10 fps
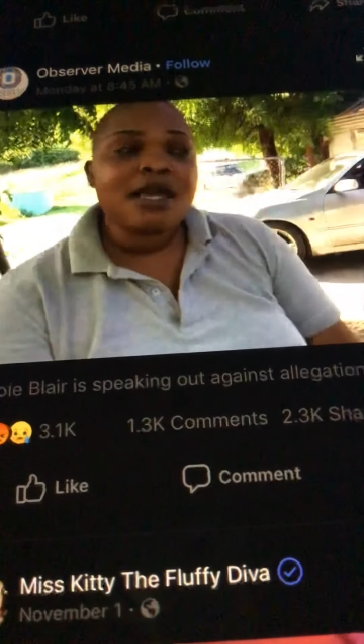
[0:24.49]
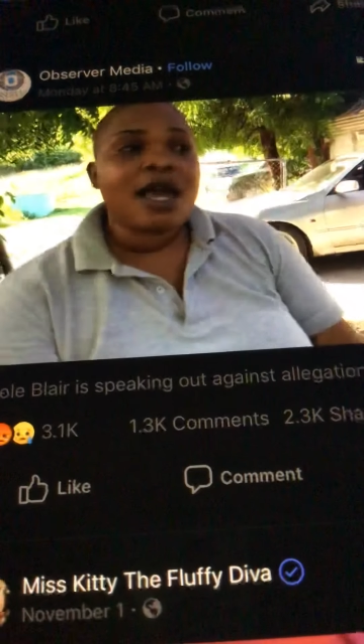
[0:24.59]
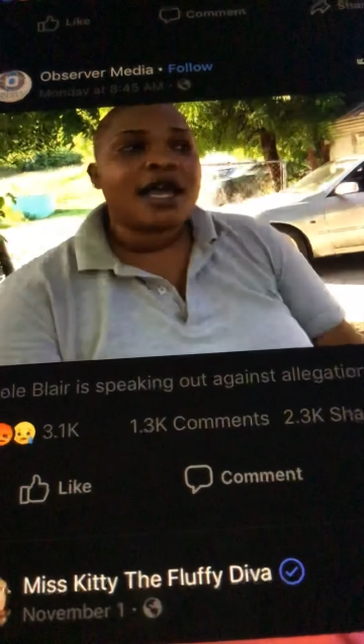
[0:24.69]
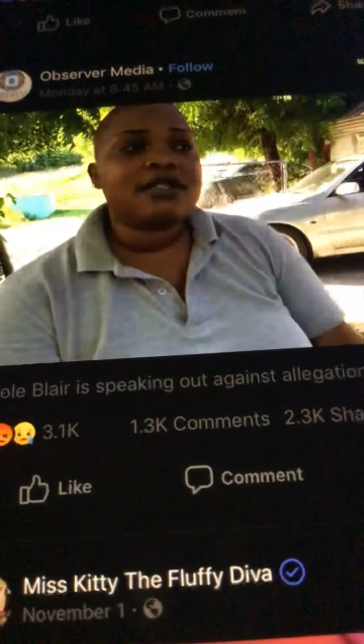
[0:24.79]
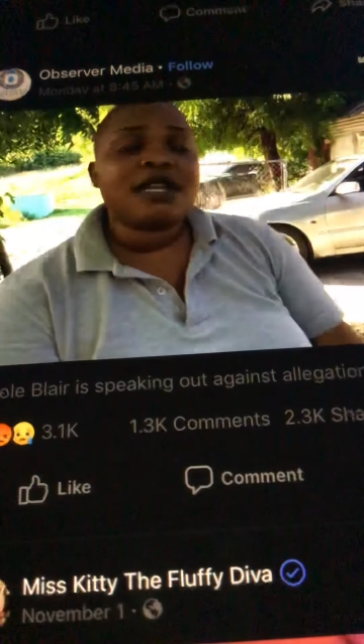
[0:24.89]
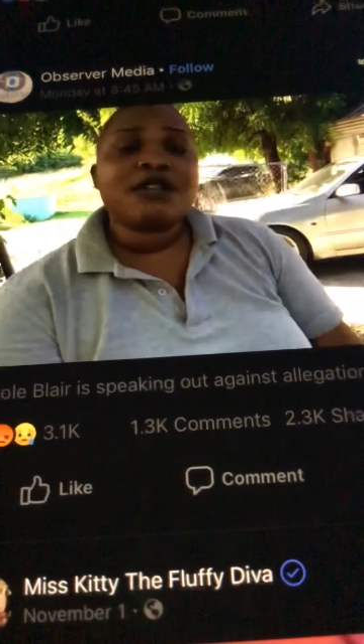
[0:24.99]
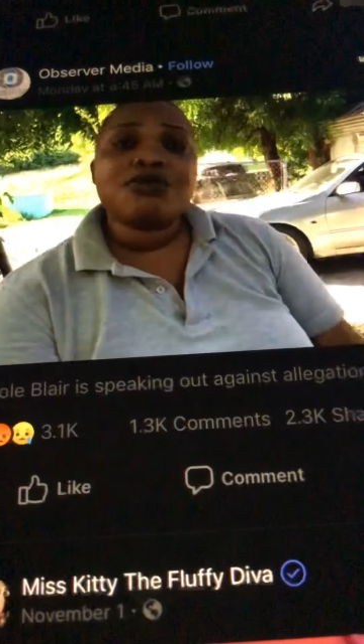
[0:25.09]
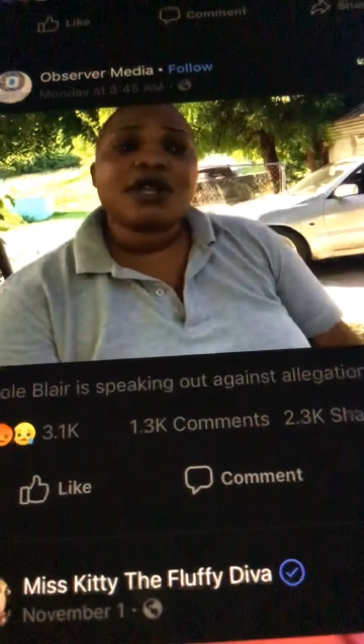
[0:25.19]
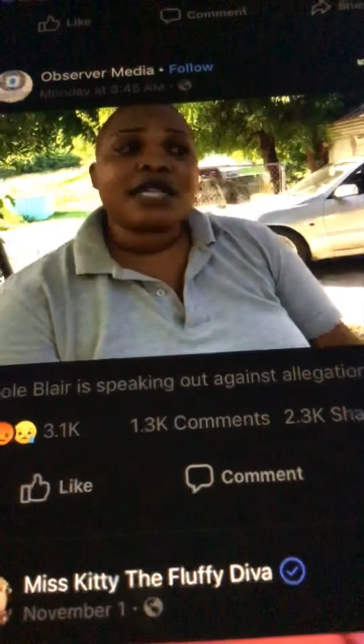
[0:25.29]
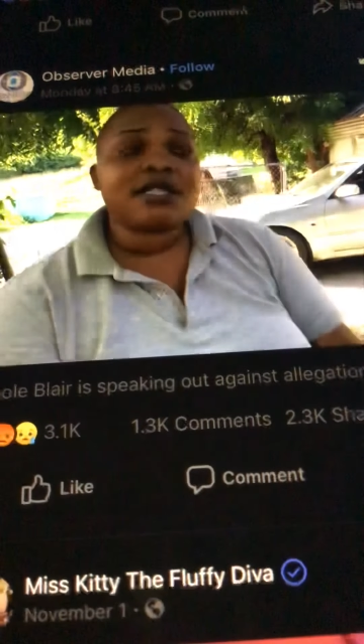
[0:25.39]
I said,
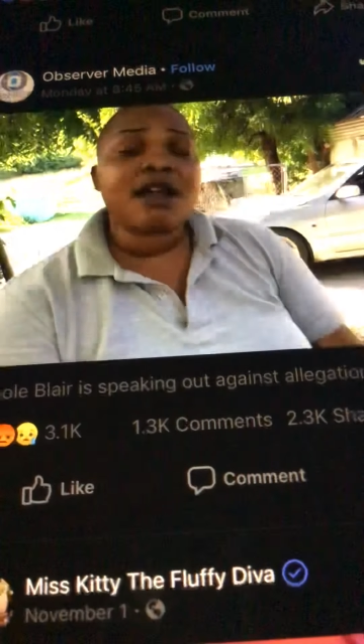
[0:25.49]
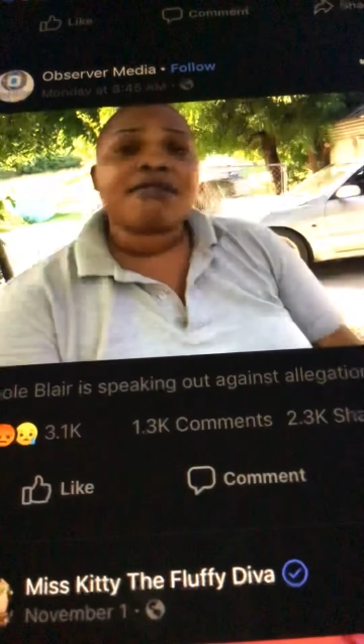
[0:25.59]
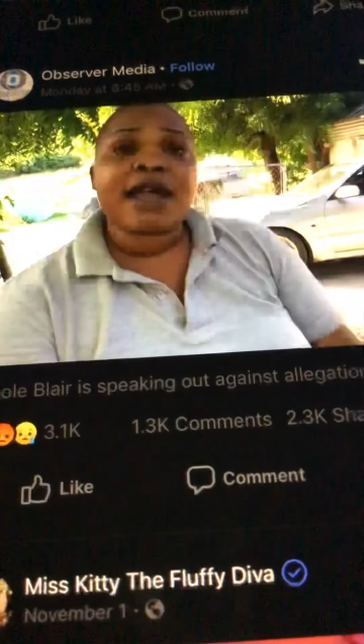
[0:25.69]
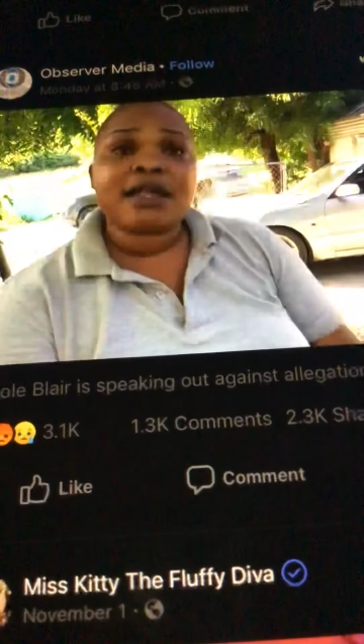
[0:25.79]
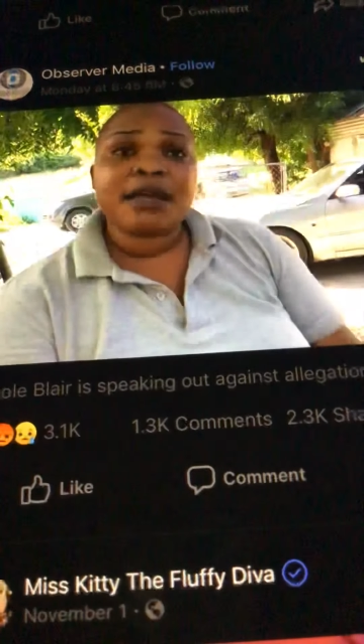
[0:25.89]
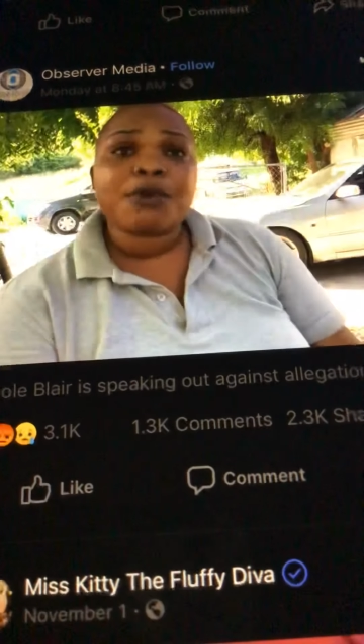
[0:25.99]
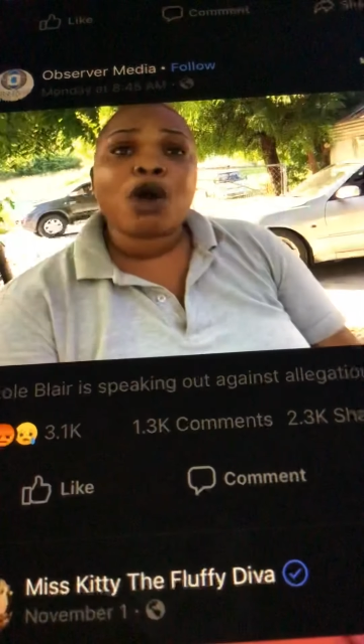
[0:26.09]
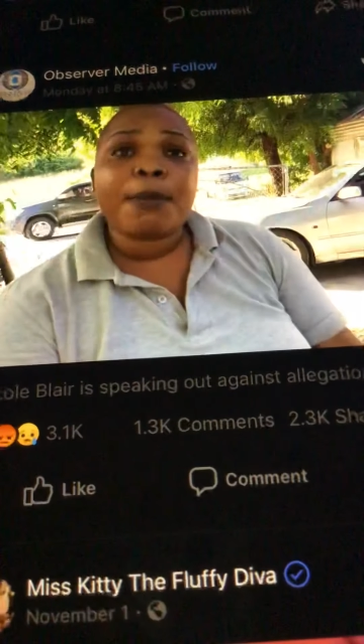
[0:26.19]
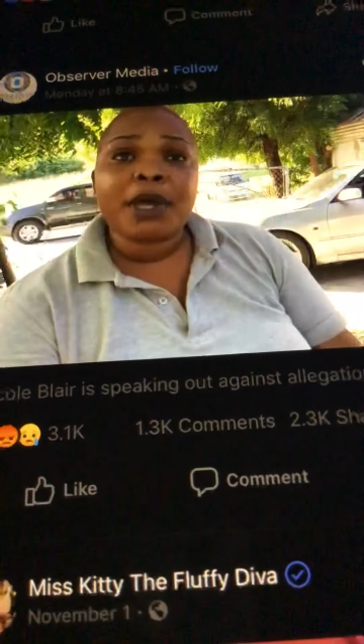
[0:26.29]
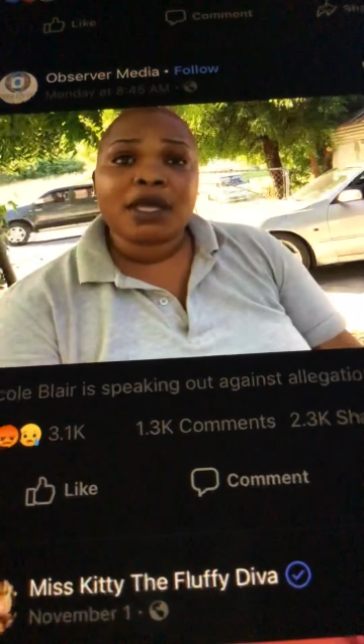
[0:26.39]
"No, that's not right. I'm
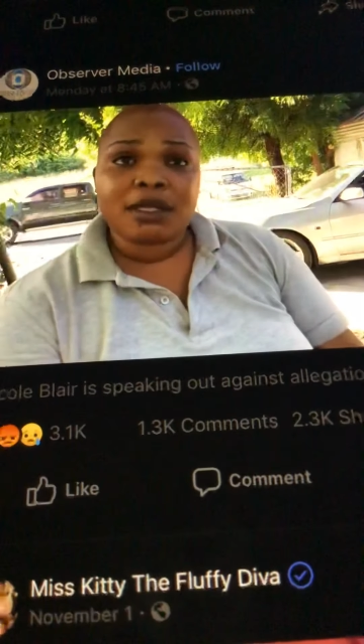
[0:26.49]
coming."